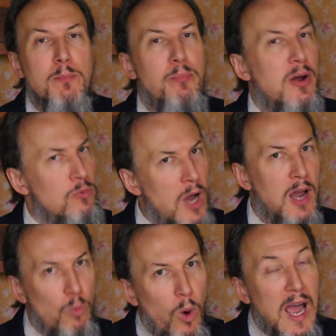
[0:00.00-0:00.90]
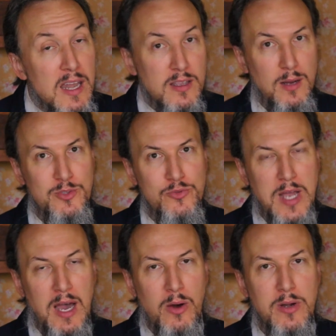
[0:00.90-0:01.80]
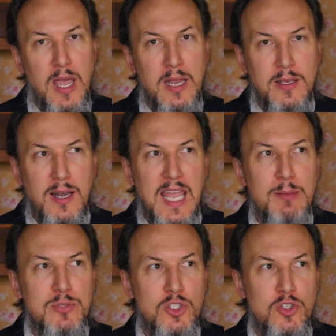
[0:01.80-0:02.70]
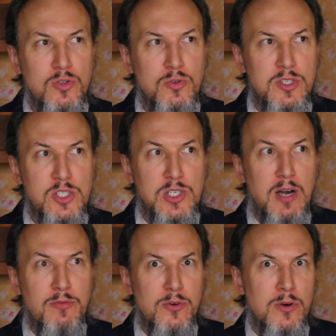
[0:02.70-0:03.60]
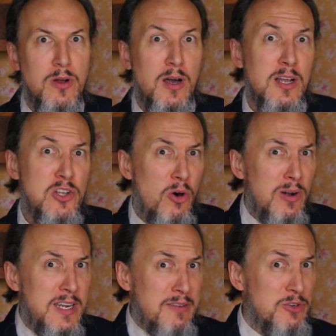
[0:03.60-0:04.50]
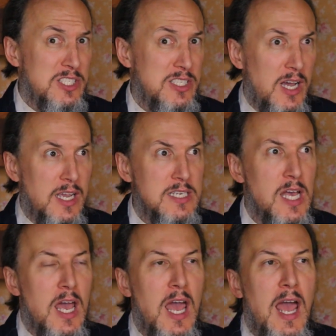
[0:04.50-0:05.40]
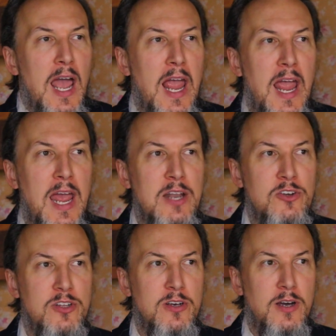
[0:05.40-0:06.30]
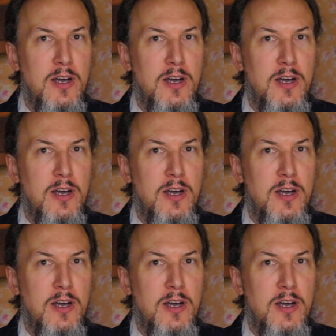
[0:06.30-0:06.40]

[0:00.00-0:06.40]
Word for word: But Ron Wyatt comes around and claims to discover a totally different site, and